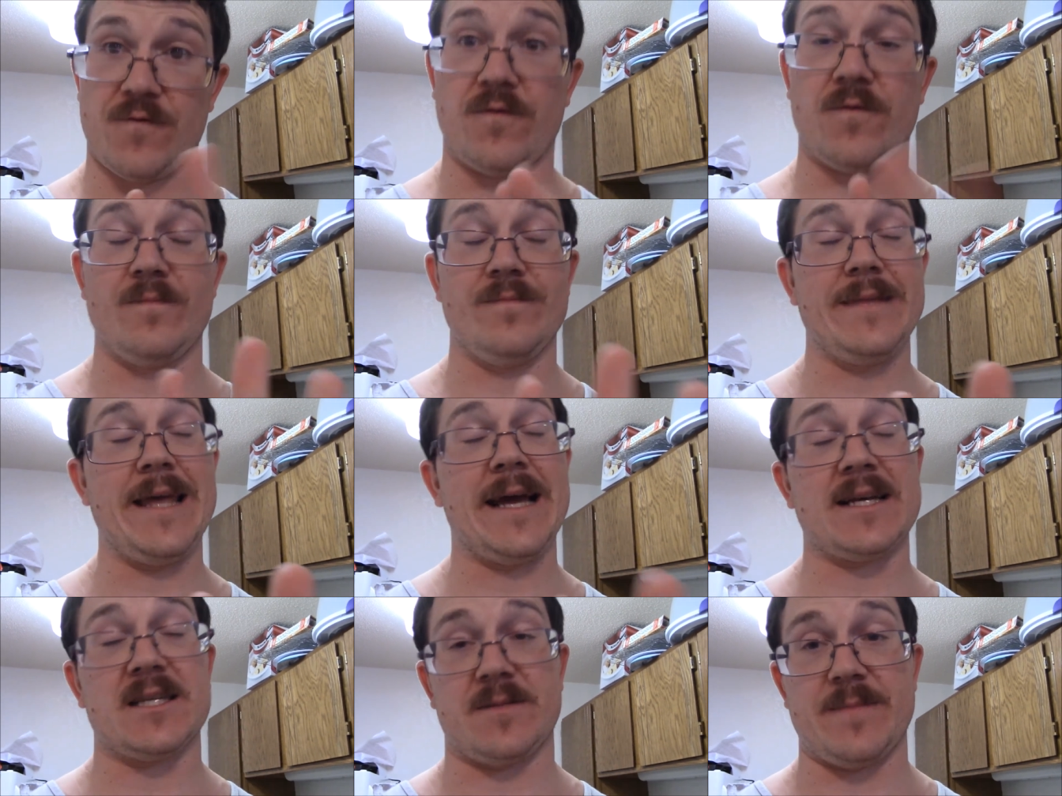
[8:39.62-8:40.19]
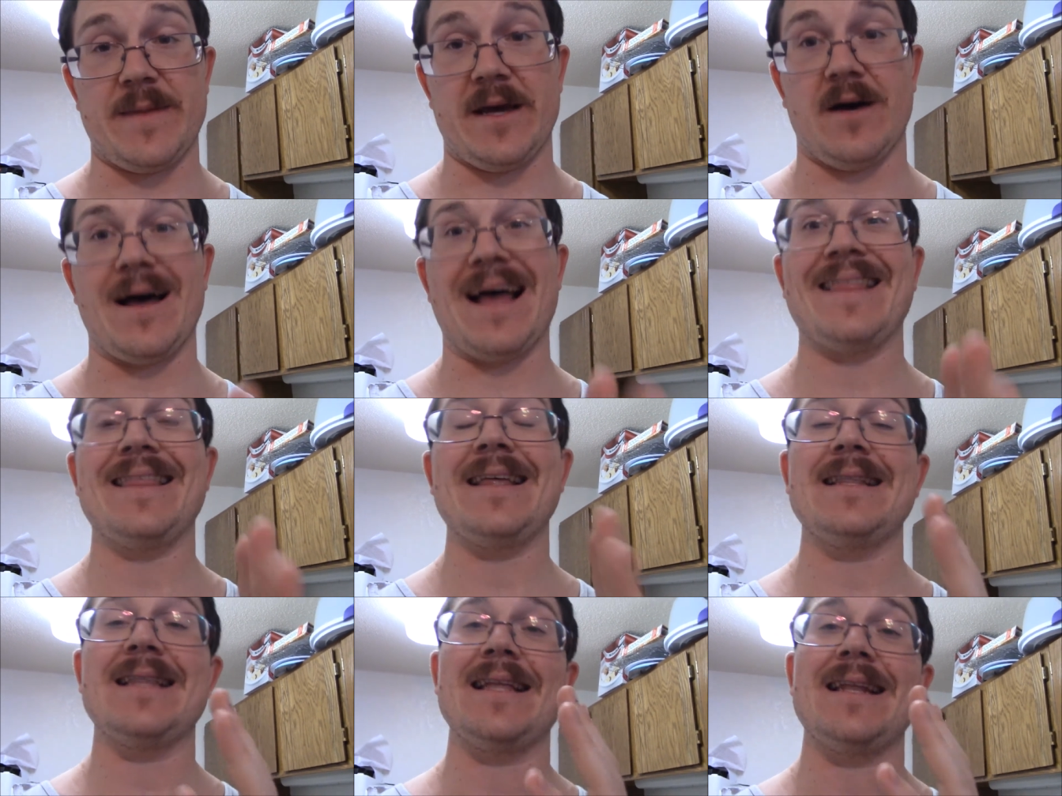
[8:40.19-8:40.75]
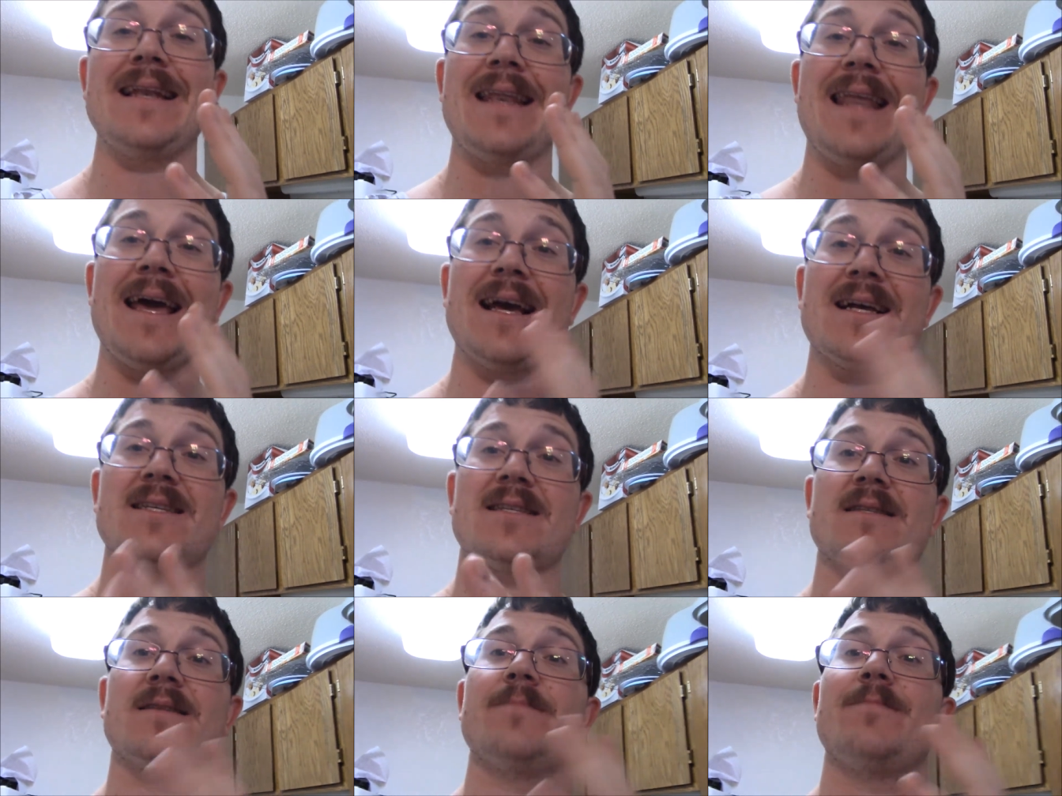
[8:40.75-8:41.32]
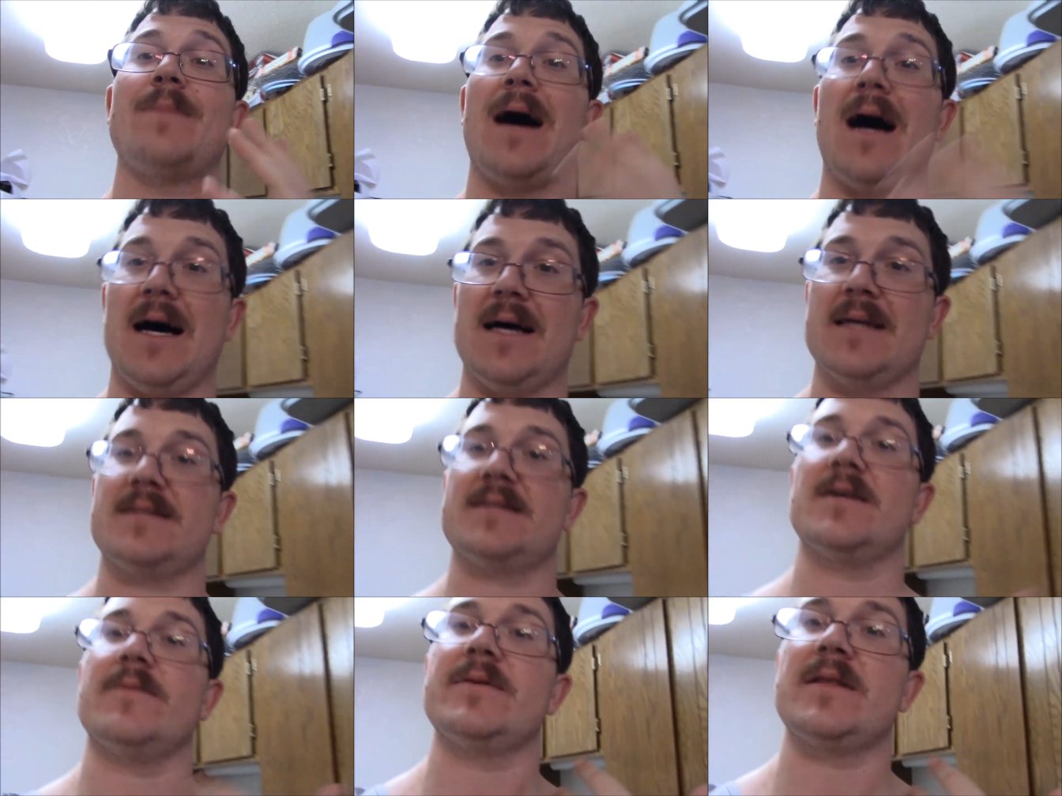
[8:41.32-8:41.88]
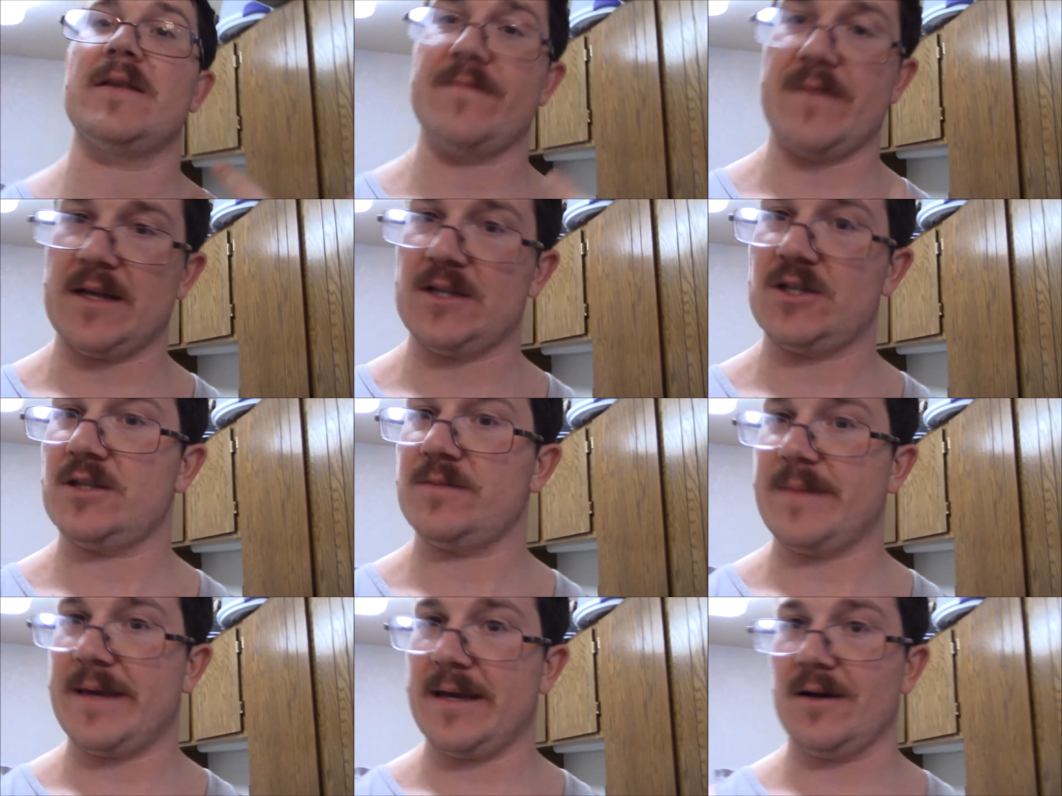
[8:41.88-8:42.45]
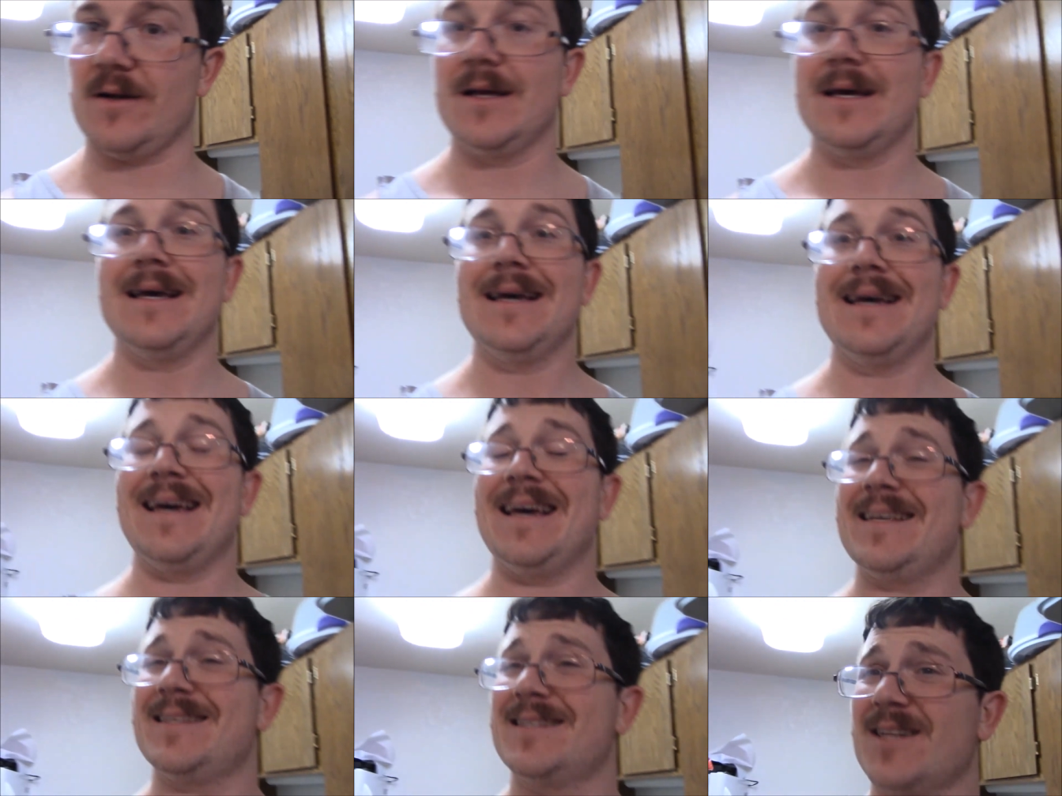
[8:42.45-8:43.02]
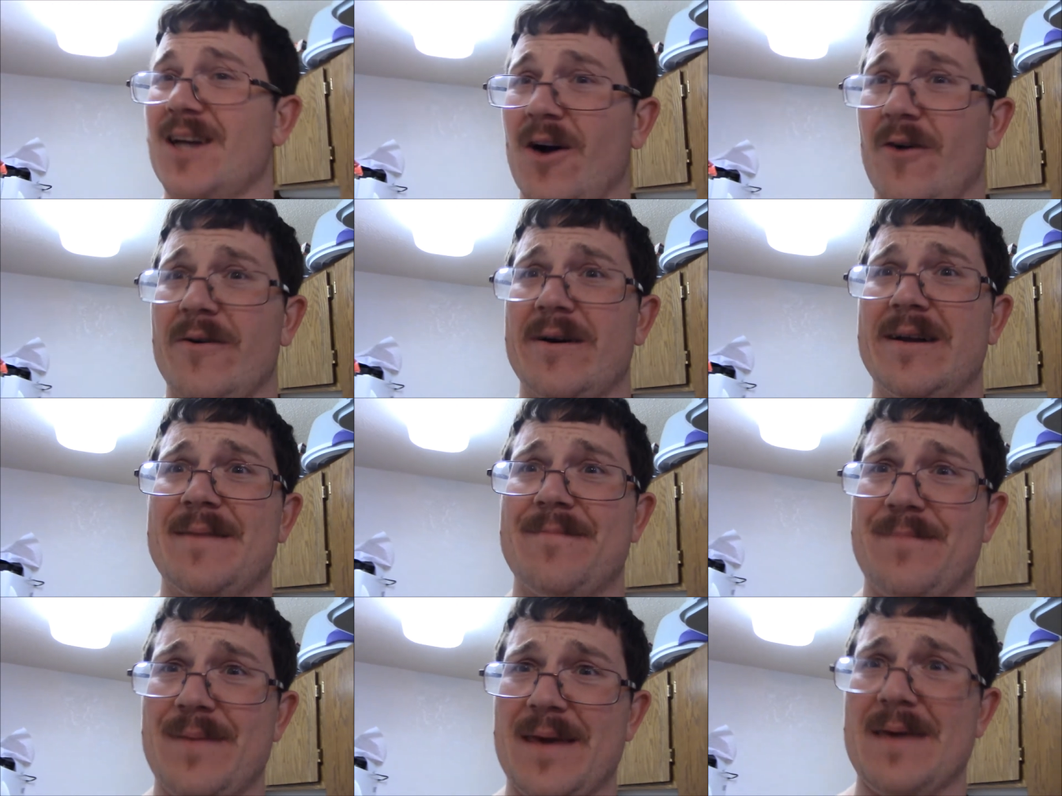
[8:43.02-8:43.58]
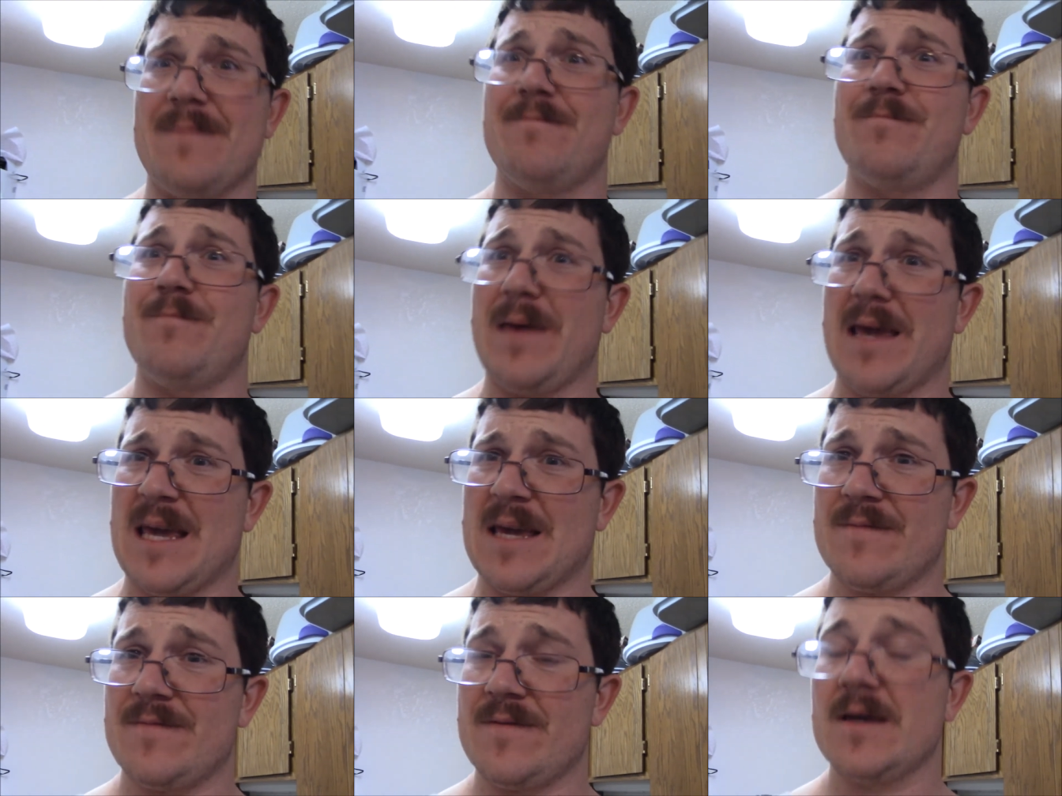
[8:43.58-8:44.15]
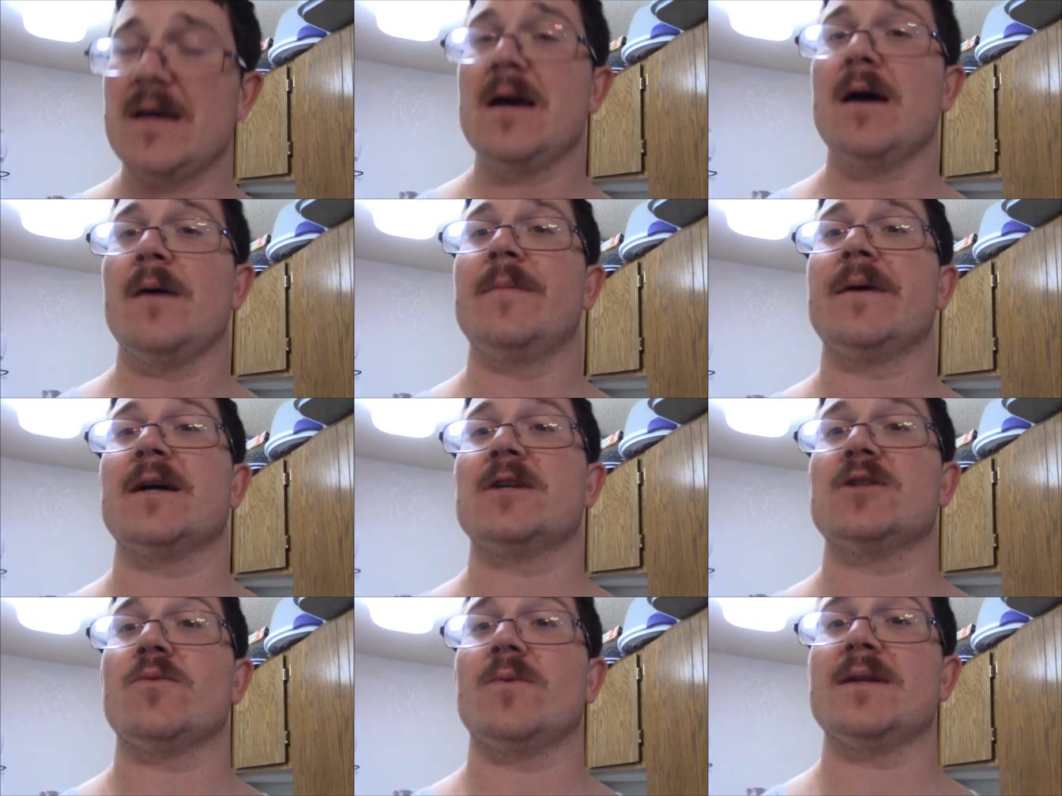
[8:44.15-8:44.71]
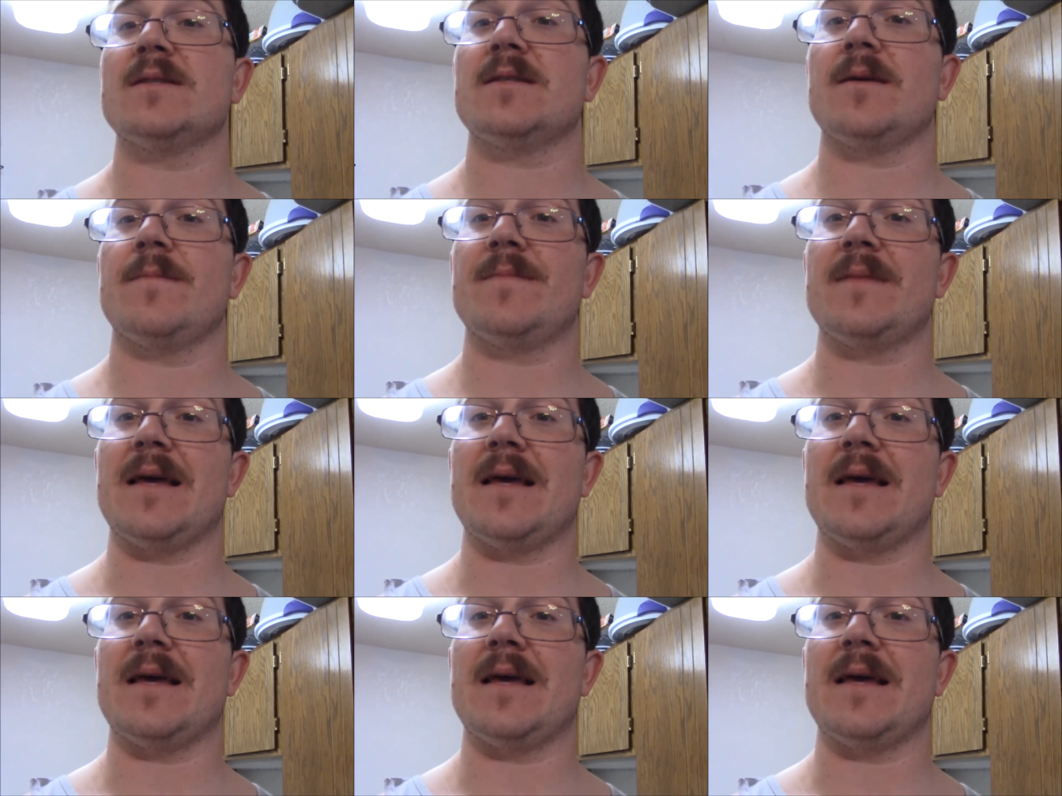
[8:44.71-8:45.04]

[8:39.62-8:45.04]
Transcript: next meal, and then the next pasta with the veggies meal is going to be beef because you want some,